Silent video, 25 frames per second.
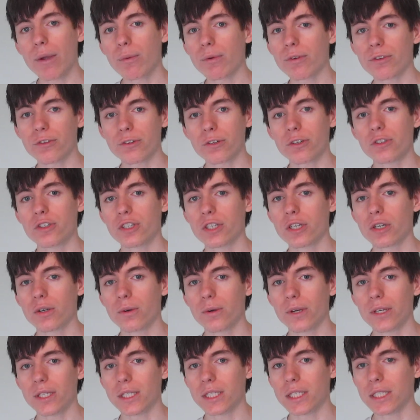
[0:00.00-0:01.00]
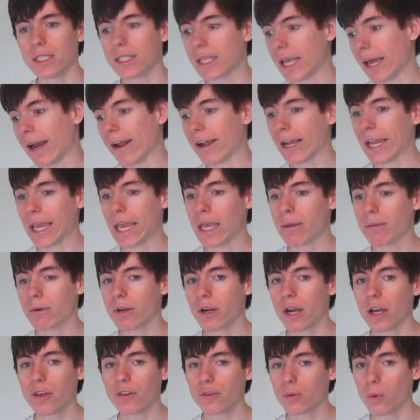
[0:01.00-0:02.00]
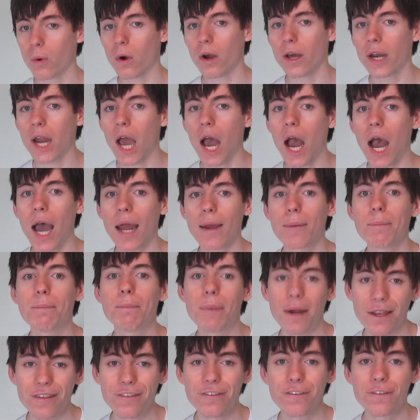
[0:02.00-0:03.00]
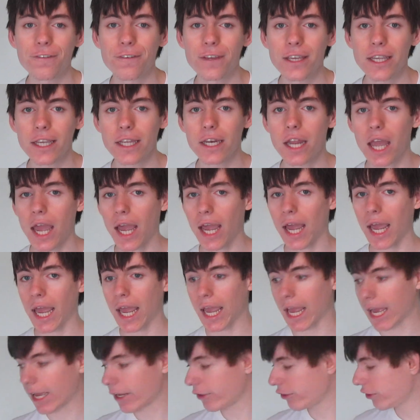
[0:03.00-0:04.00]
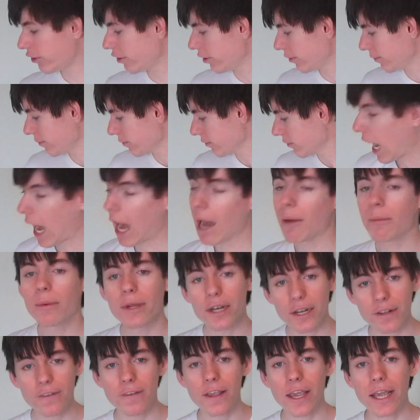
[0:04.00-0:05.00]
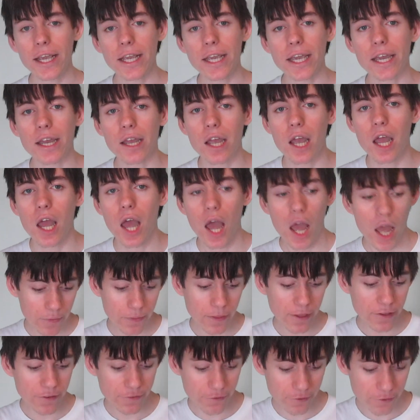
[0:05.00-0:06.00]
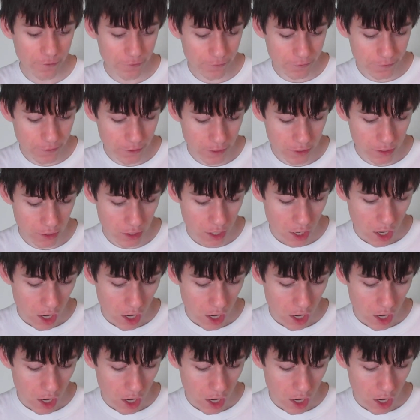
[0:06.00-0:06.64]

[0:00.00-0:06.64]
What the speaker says: was searching quizzes and I came across one on BuzzFeed and I'm gonna take it. This is the